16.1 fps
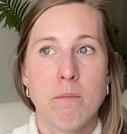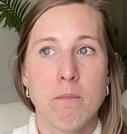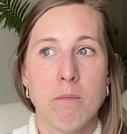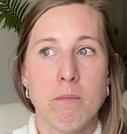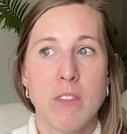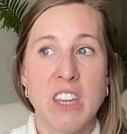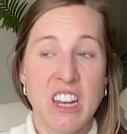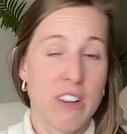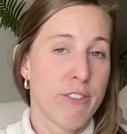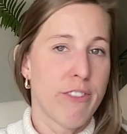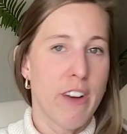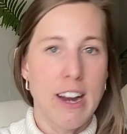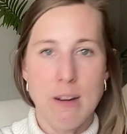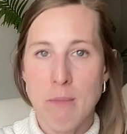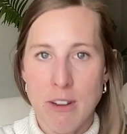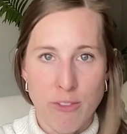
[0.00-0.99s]
the
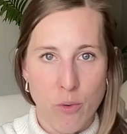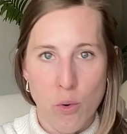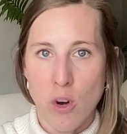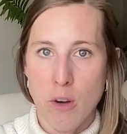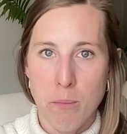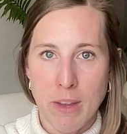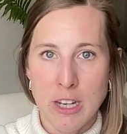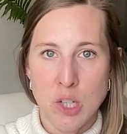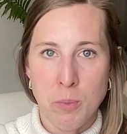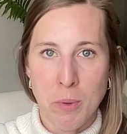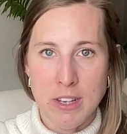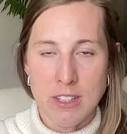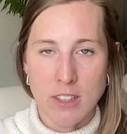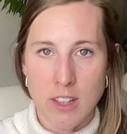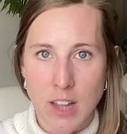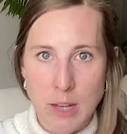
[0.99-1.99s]
environment for a binge,
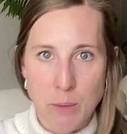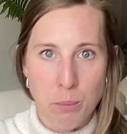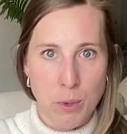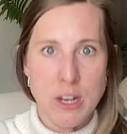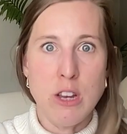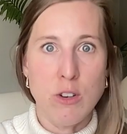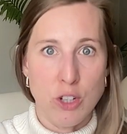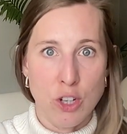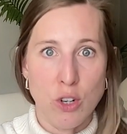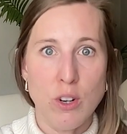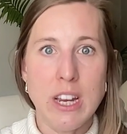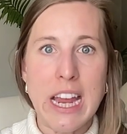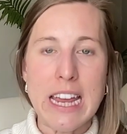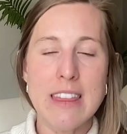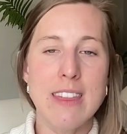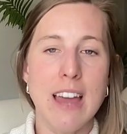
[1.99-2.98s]
basically like bring you to
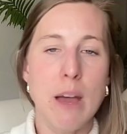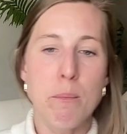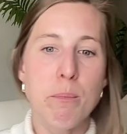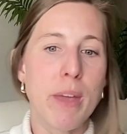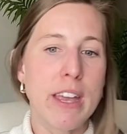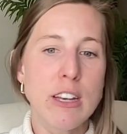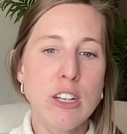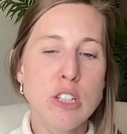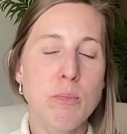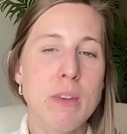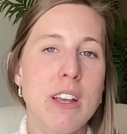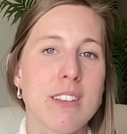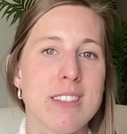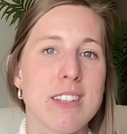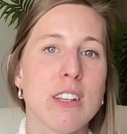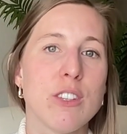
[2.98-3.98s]
create that binge
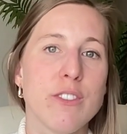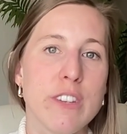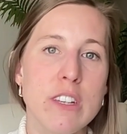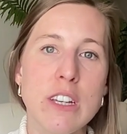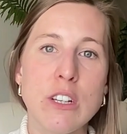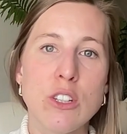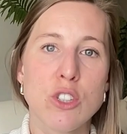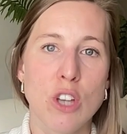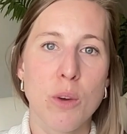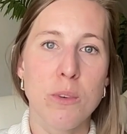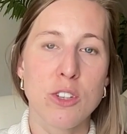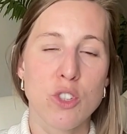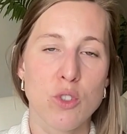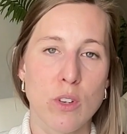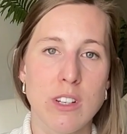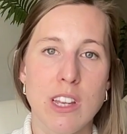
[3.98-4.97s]
because it is feeling so
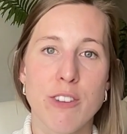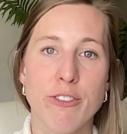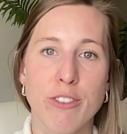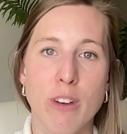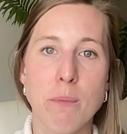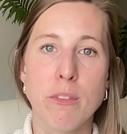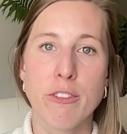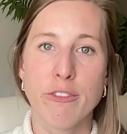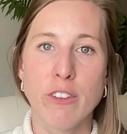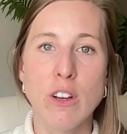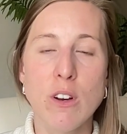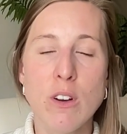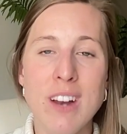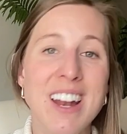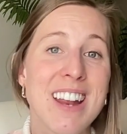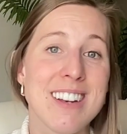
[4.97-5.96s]
restricted from the
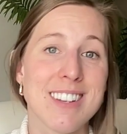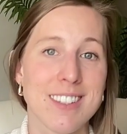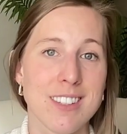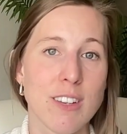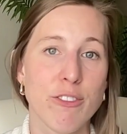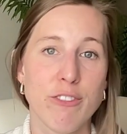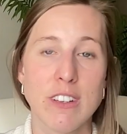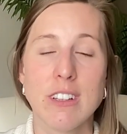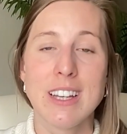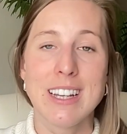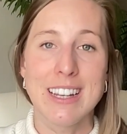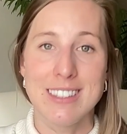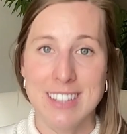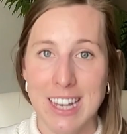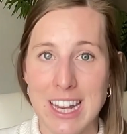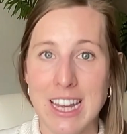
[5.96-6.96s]
food, and it doesn't feel like
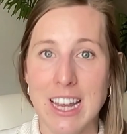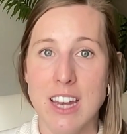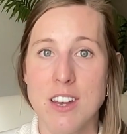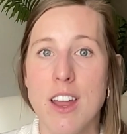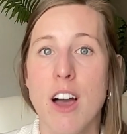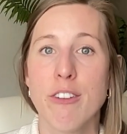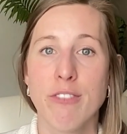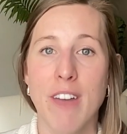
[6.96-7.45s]
it's getting enough